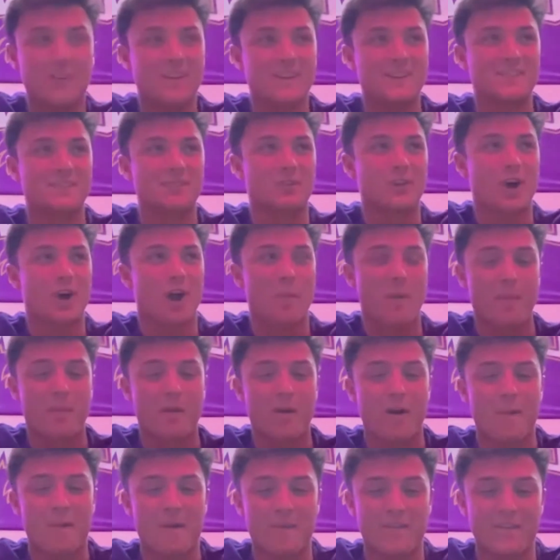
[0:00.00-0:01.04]
I still call my
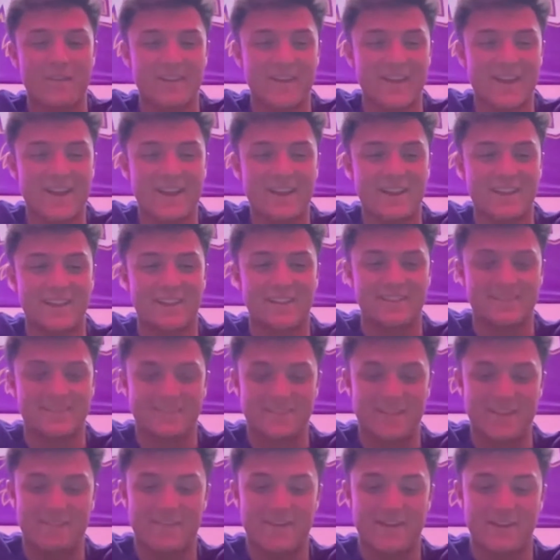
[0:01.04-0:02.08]
mom every day to
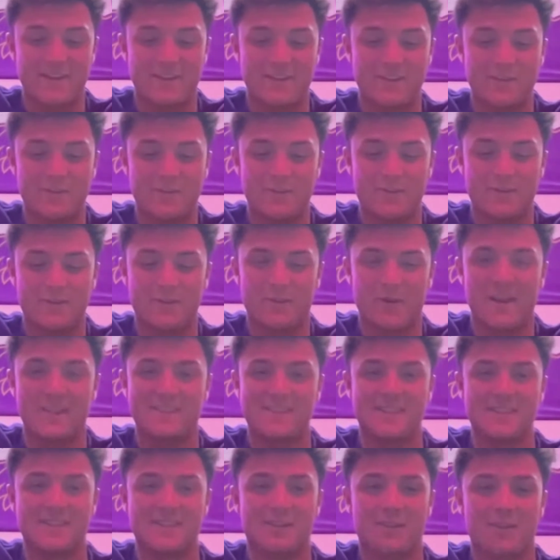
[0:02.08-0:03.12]
see if I do the
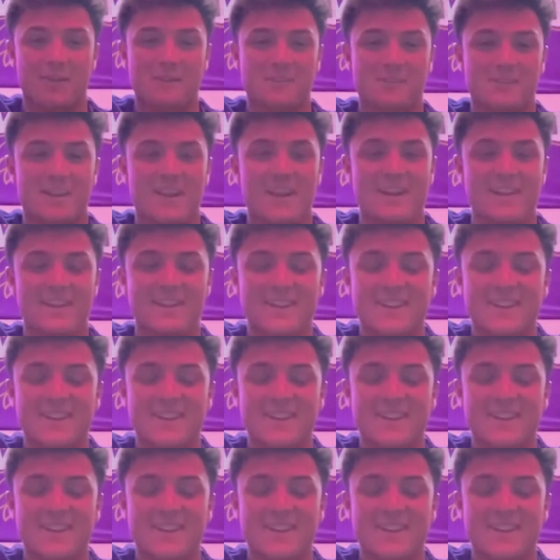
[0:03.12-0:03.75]
whites and darks right.